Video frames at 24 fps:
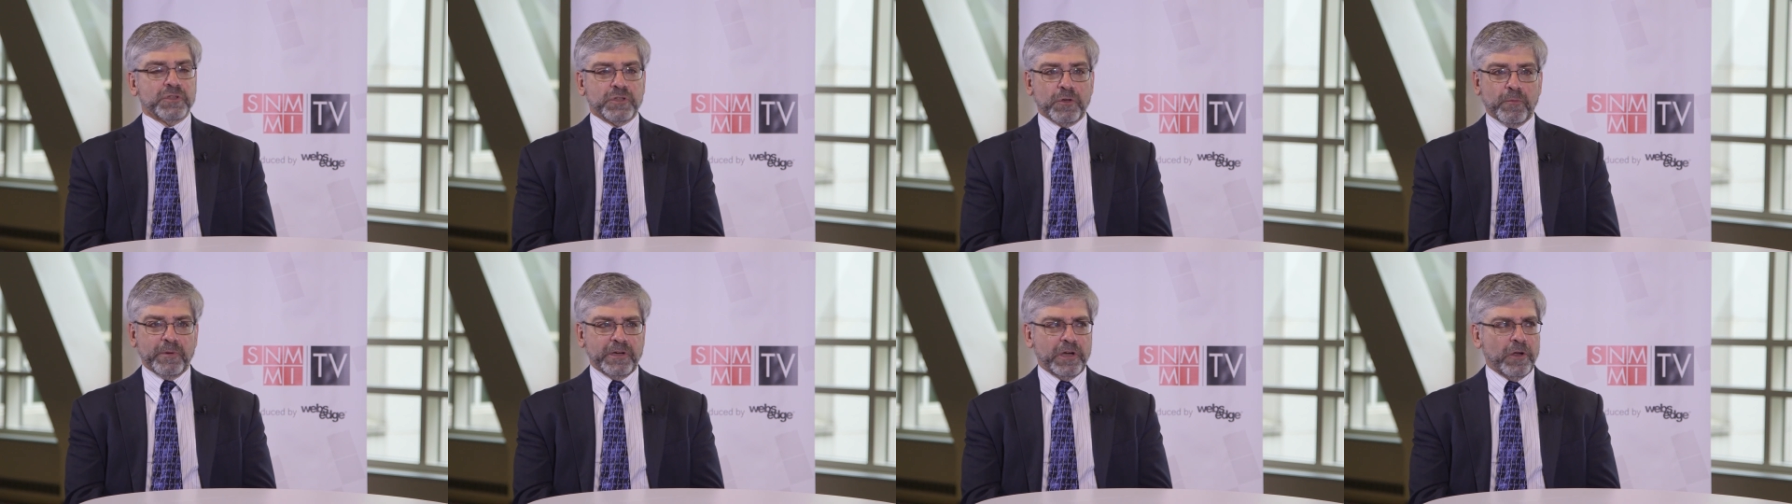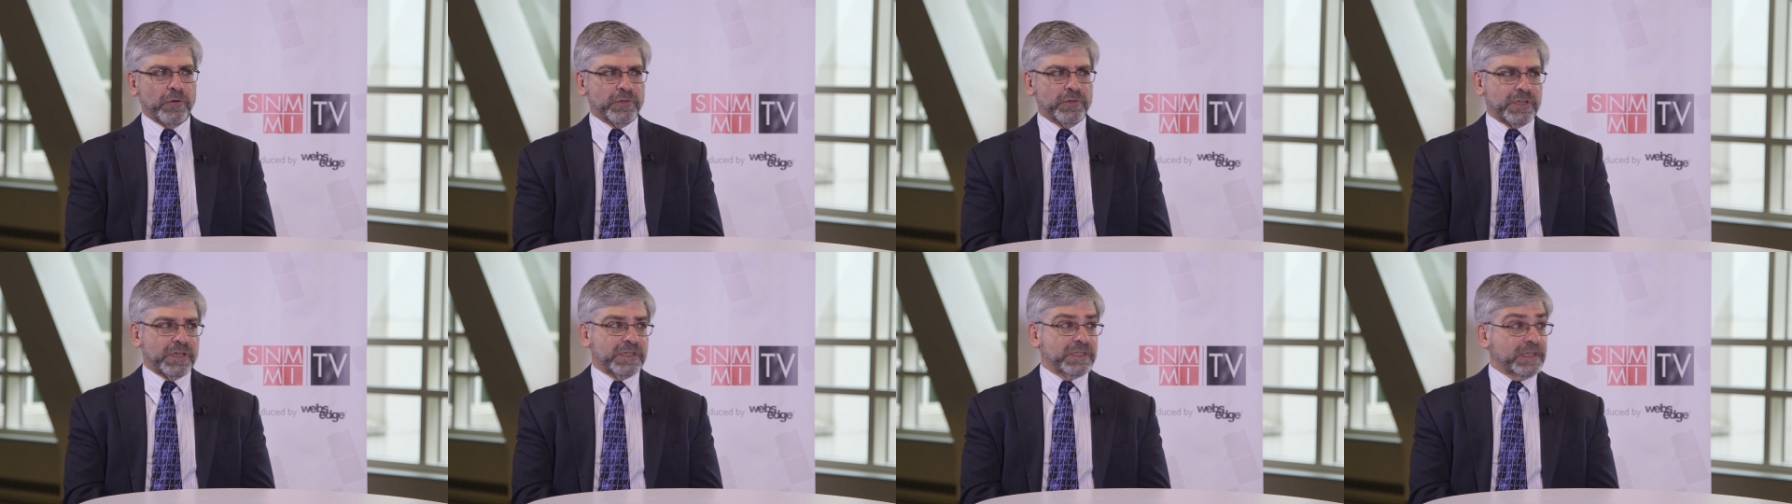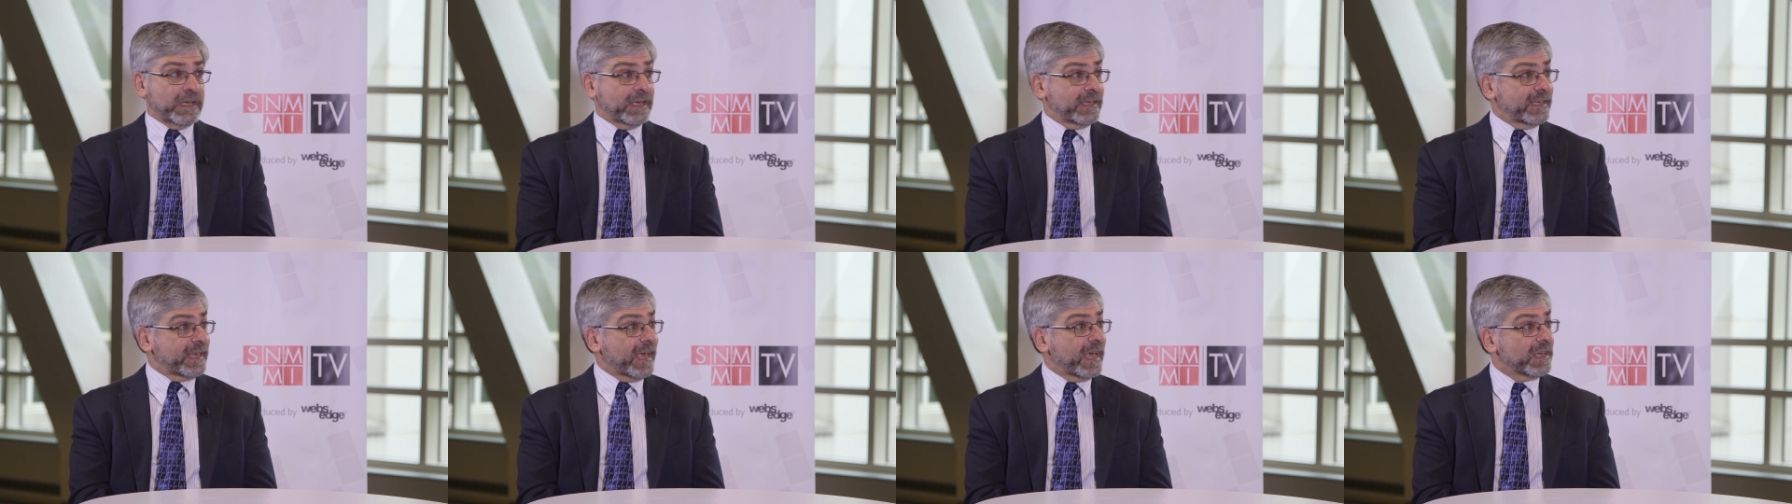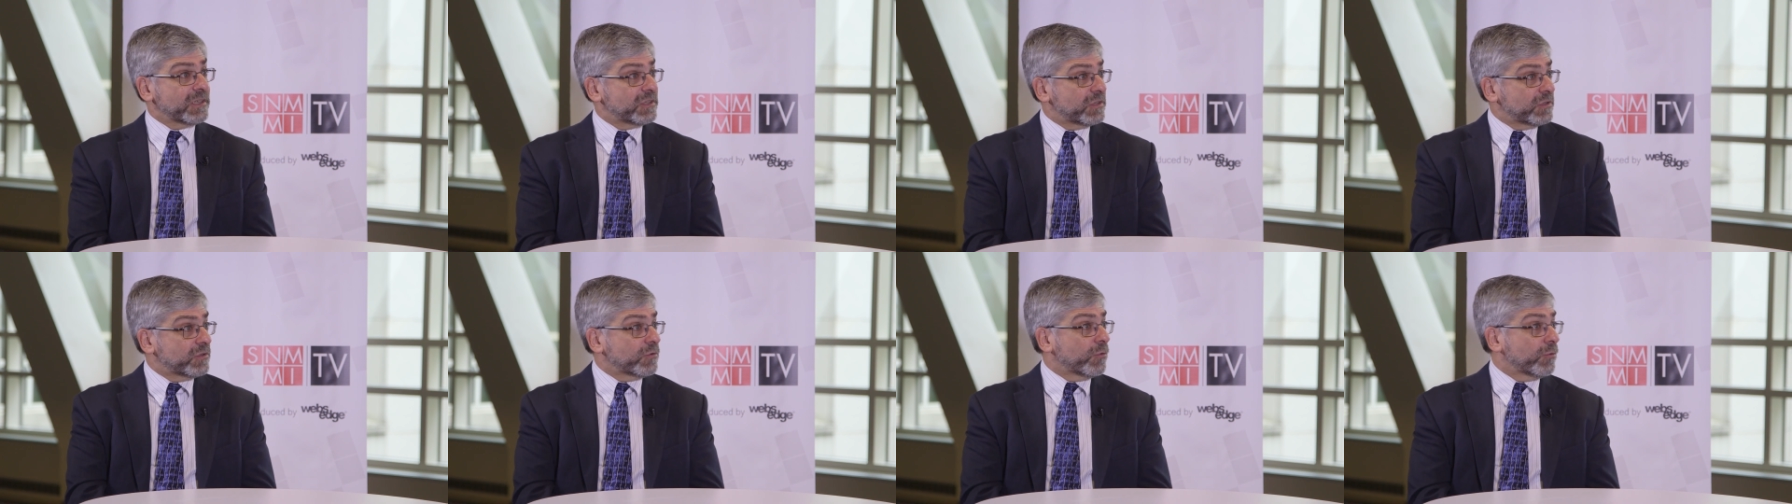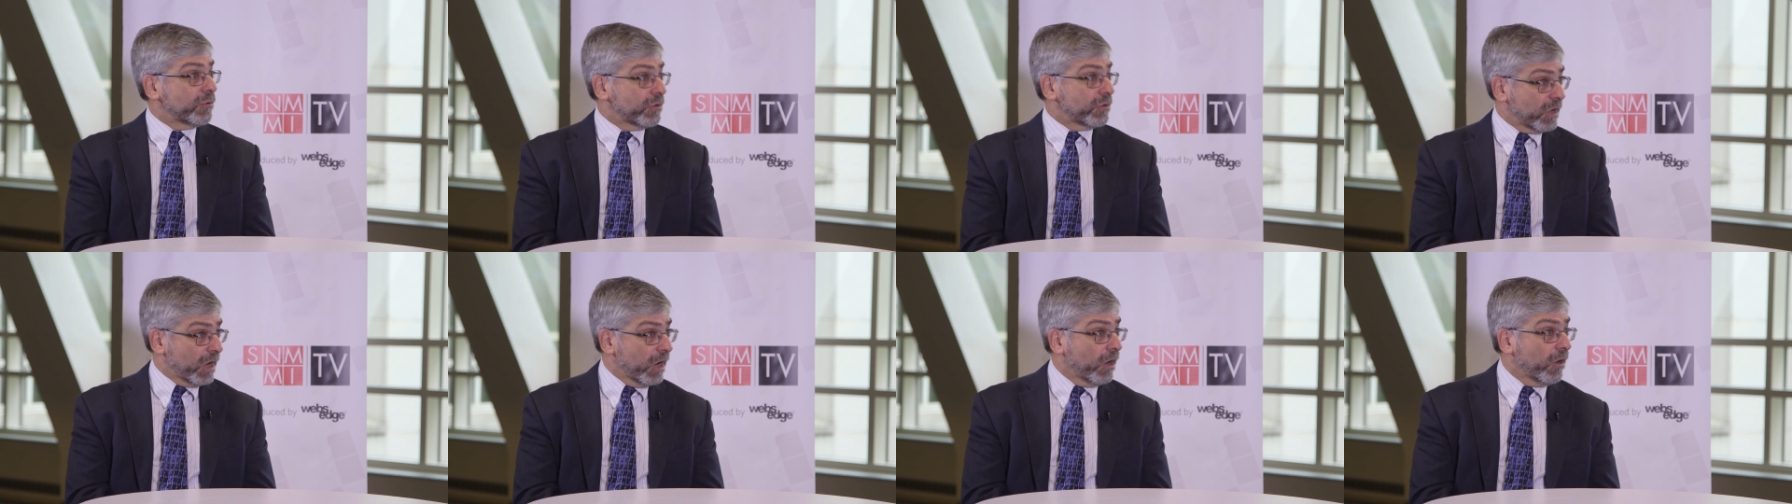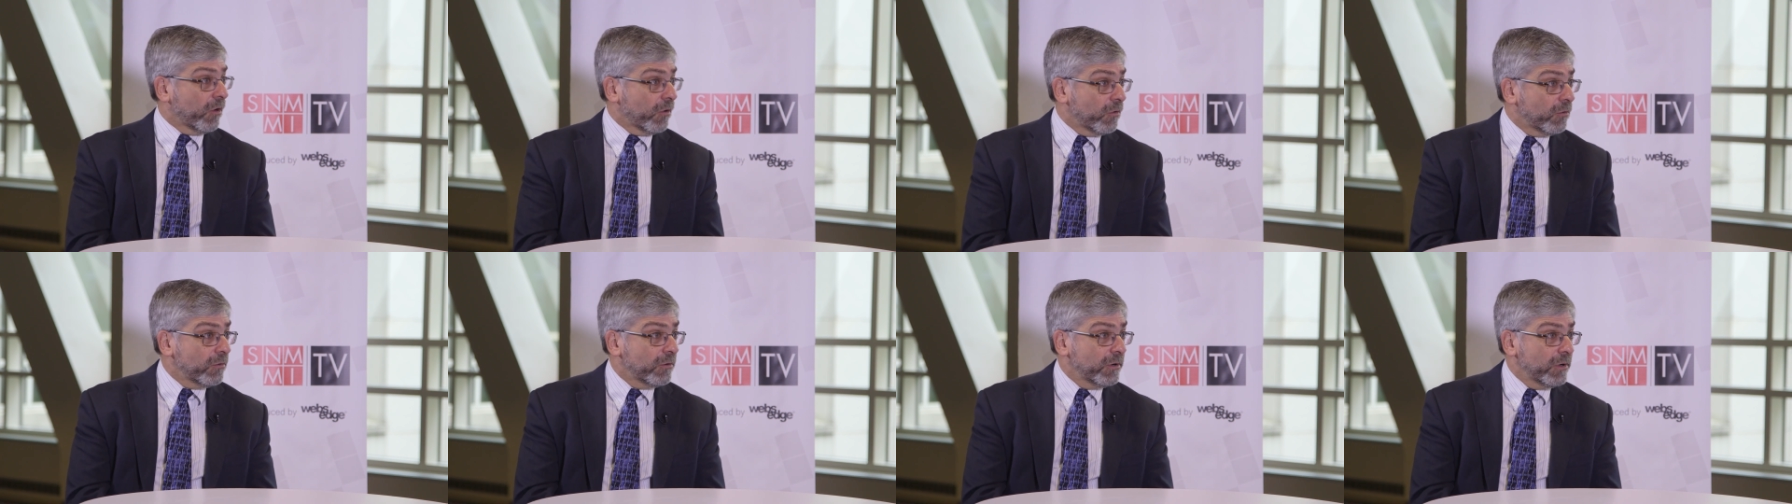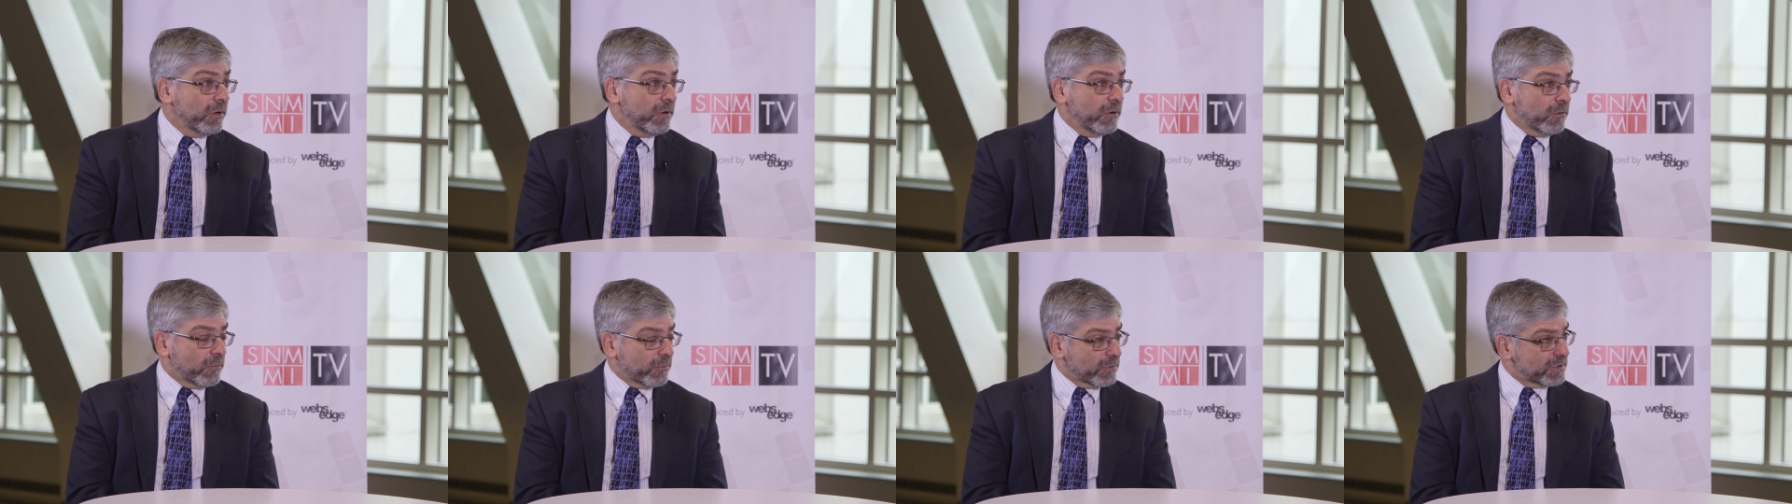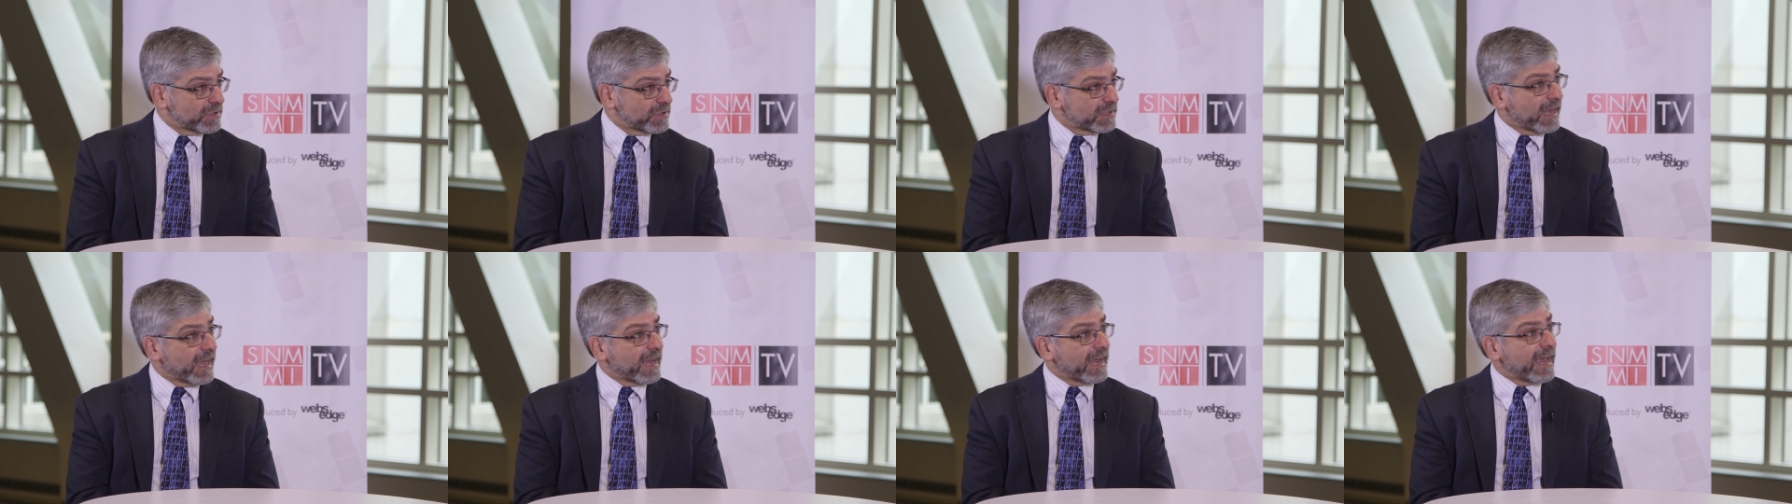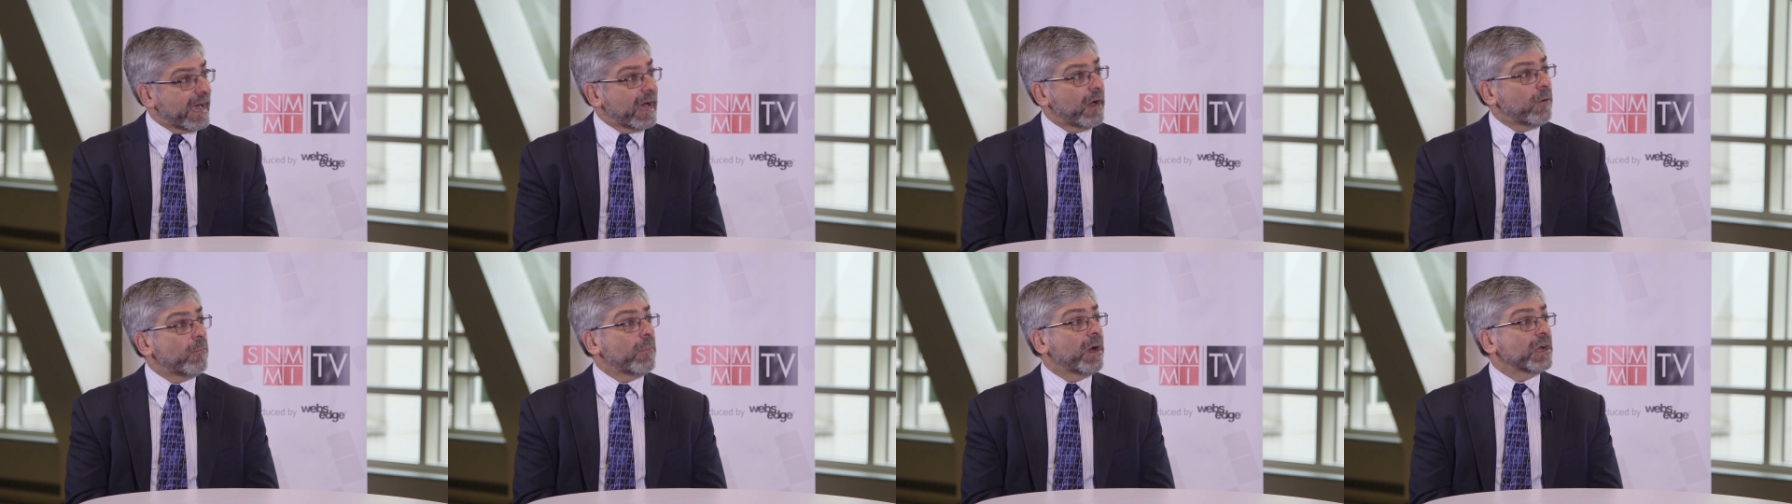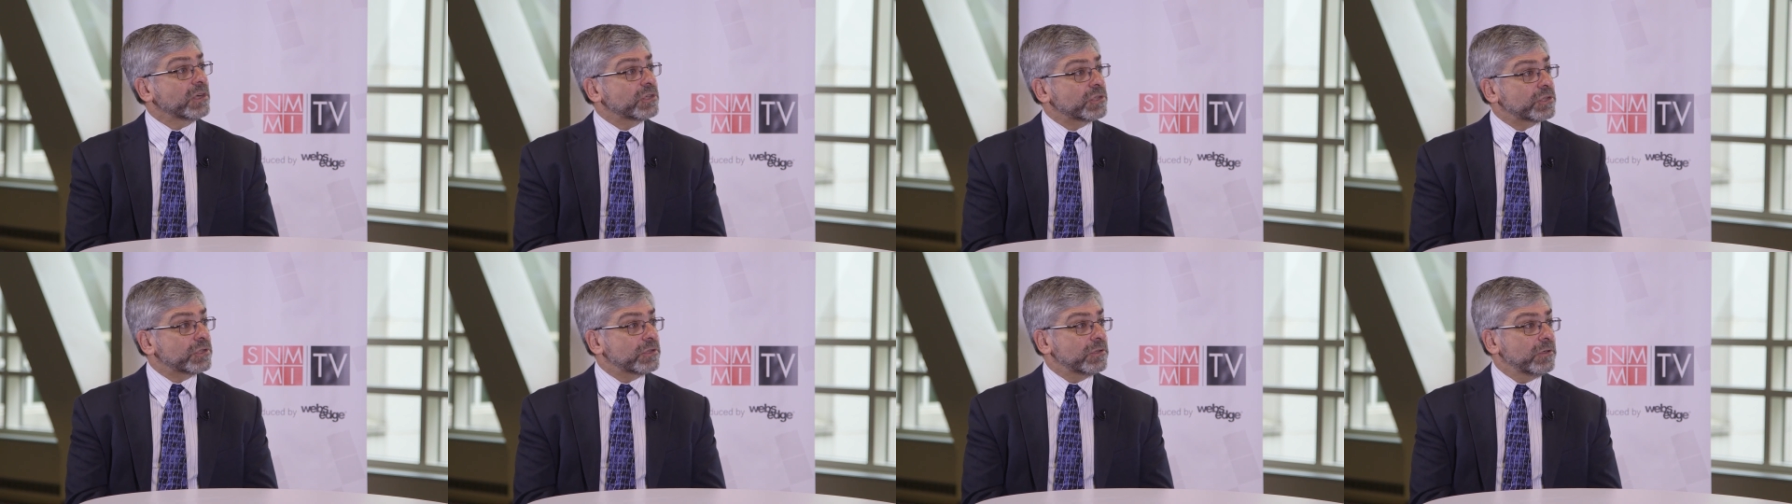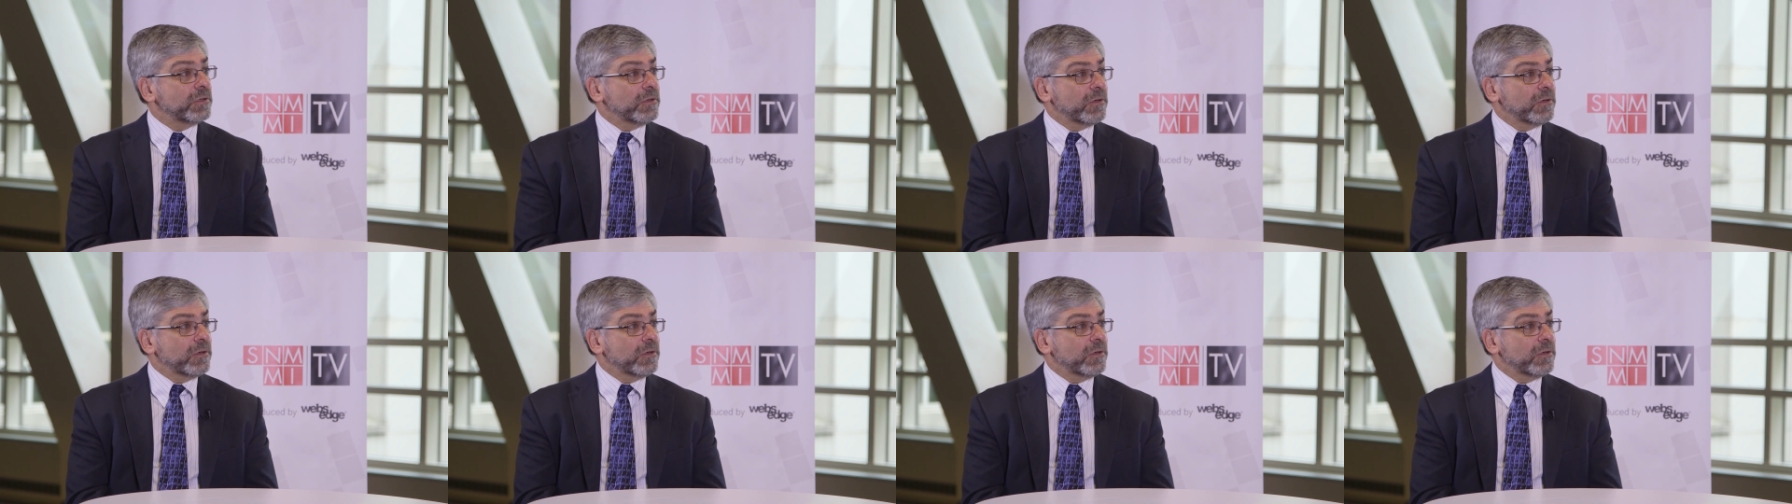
So we don't just say yes or no, we're saying how much.